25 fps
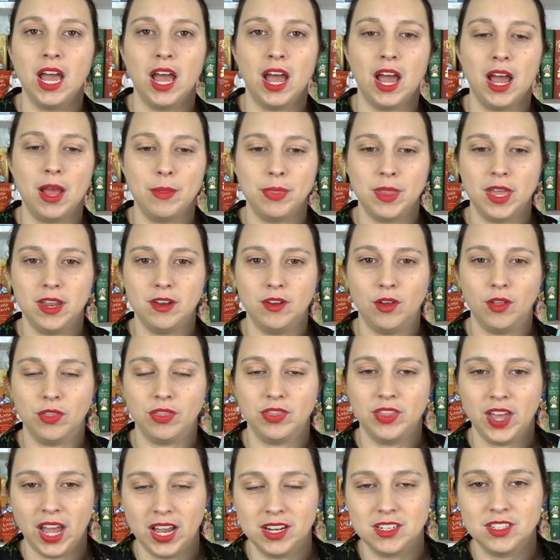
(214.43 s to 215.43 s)
They're not
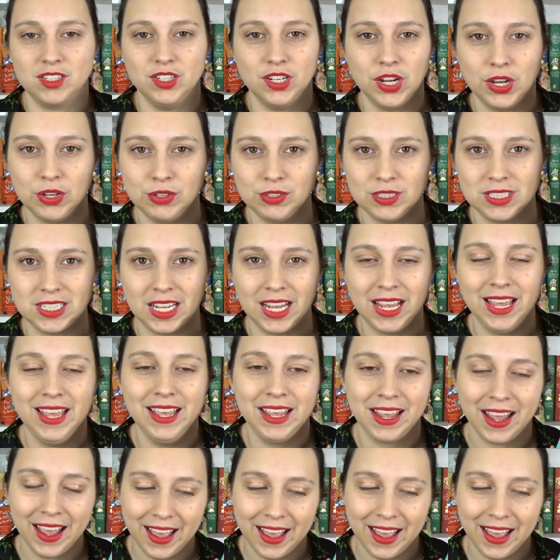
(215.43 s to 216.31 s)
that nosy,